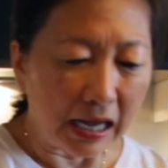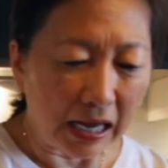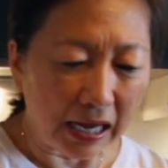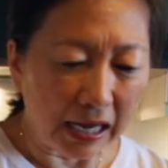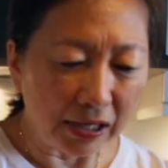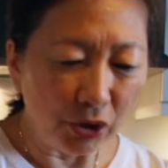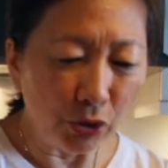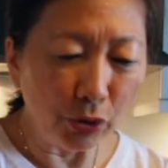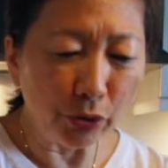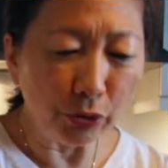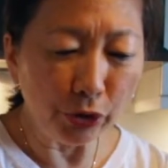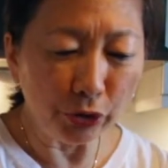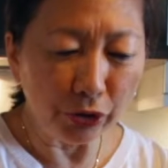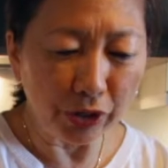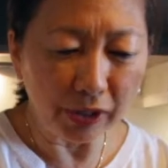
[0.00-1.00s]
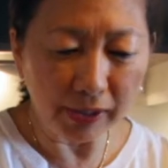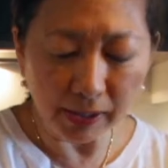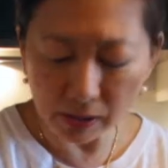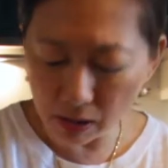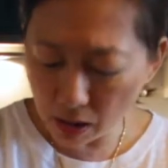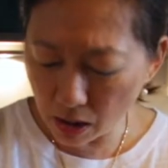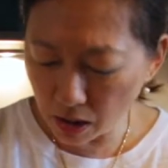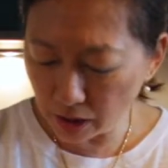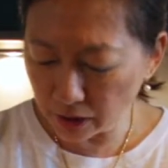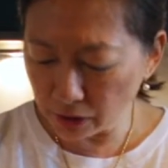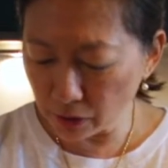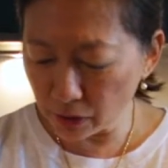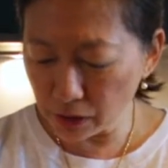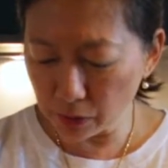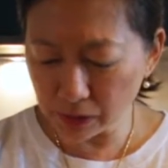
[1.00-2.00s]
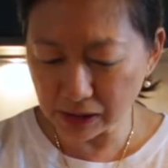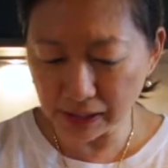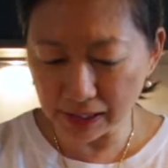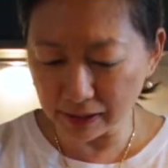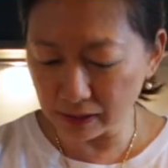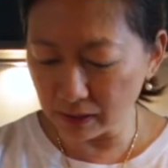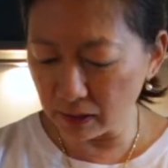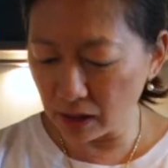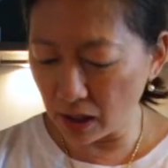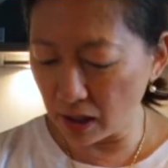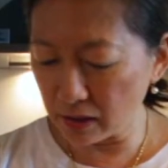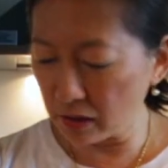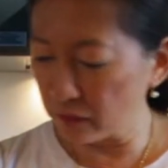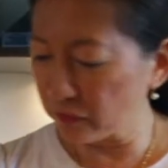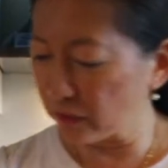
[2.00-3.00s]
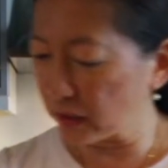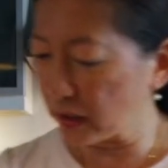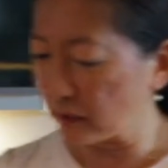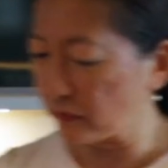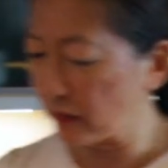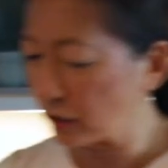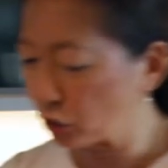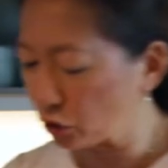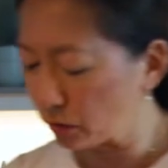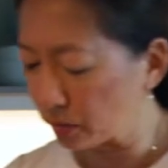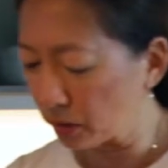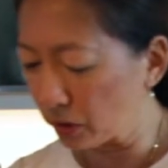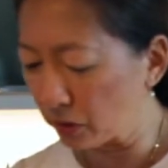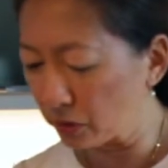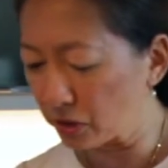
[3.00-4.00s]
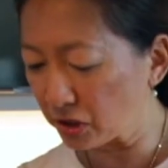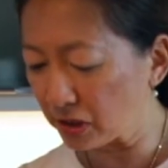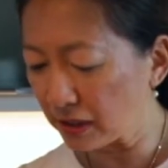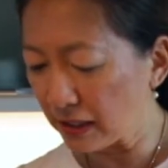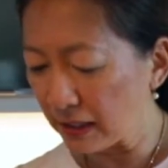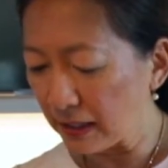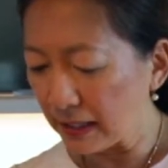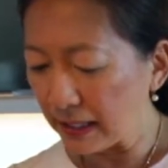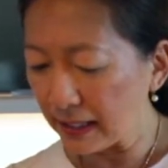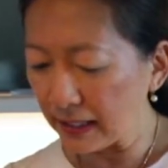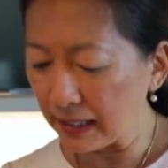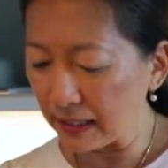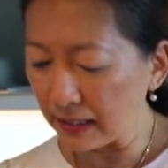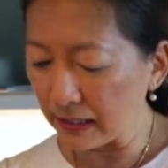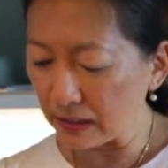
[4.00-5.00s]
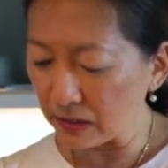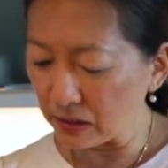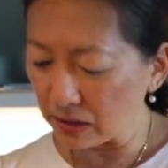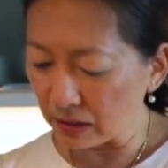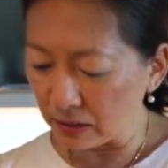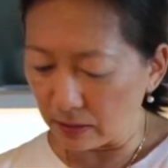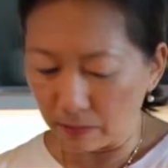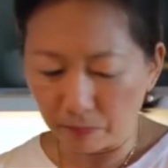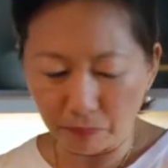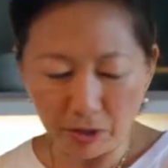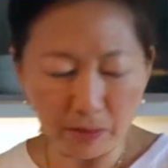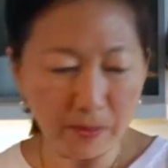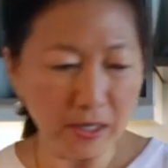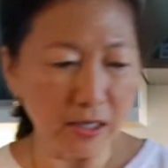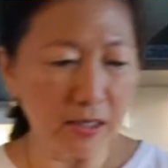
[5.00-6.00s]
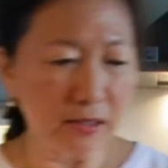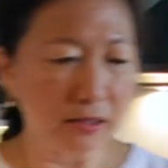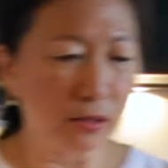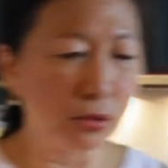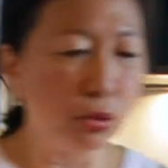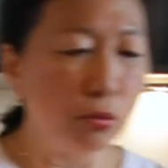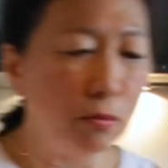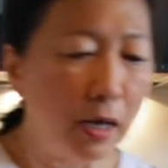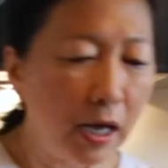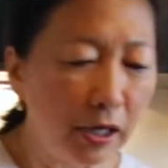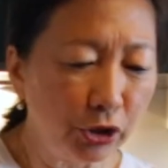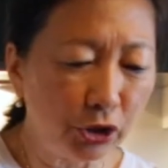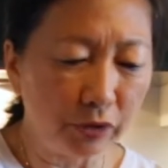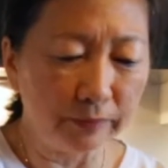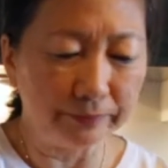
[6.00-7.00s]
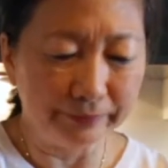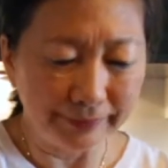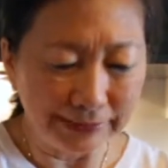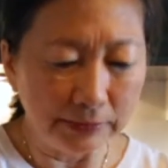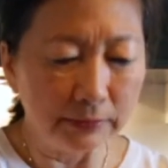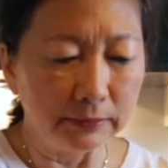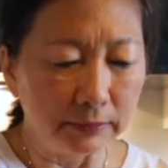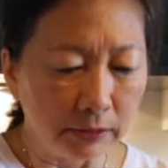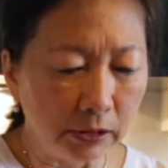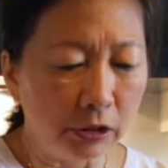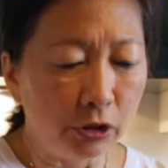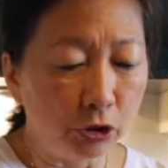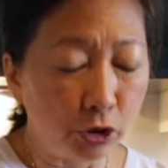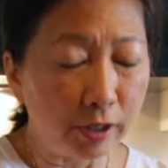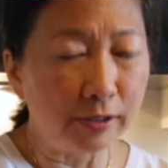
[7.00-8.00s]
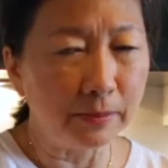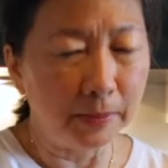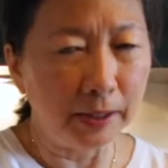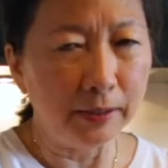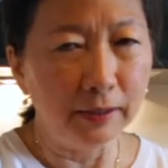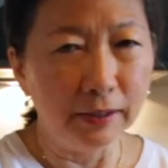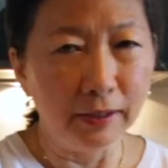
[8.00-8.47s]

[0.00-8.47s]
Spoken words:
I know you're thinking, oh, I know it looks like a lot of vegetables and maybe it's too much. Trust me,